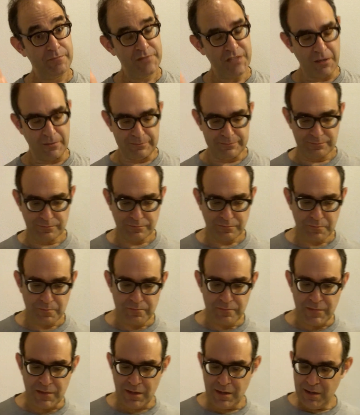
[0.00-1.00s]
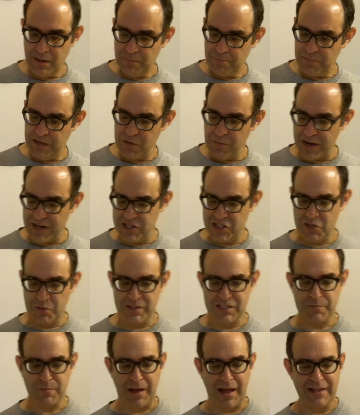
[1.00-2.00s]
So, be ready to
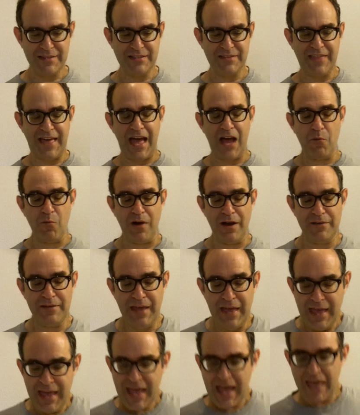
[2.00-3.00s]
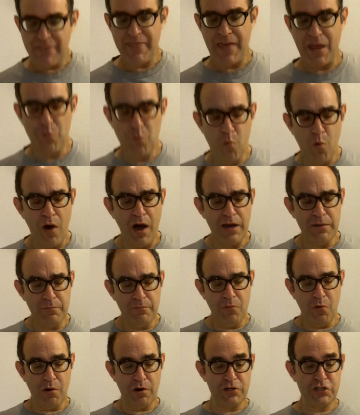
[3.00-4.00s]
respond to that one. And then
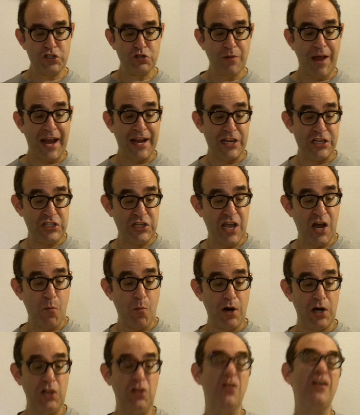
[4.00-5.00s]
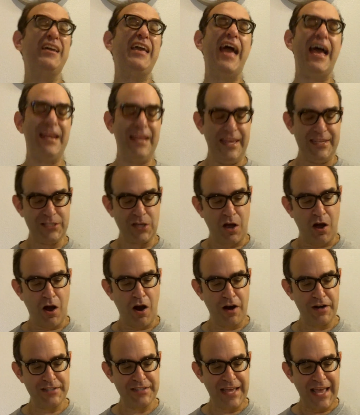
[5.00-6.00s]
one more strategy I want to look at is
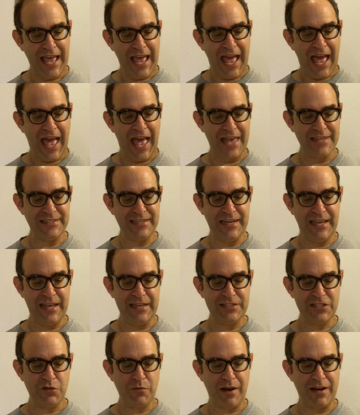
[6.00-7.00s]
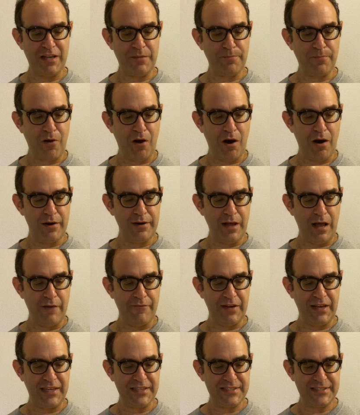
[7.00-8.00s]
art as an integrated part
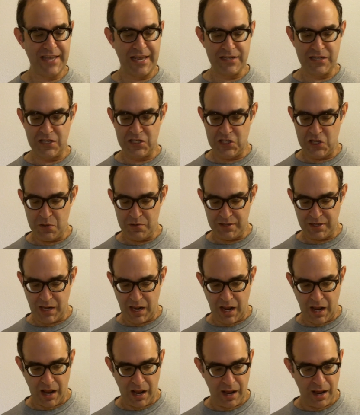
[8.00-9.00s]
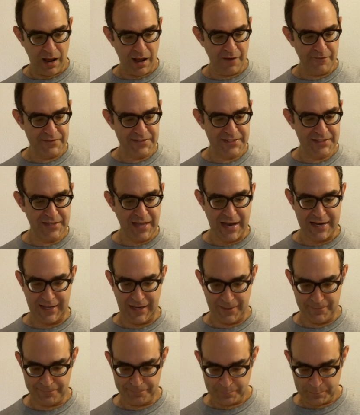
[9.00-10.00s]
of an extended unit of study.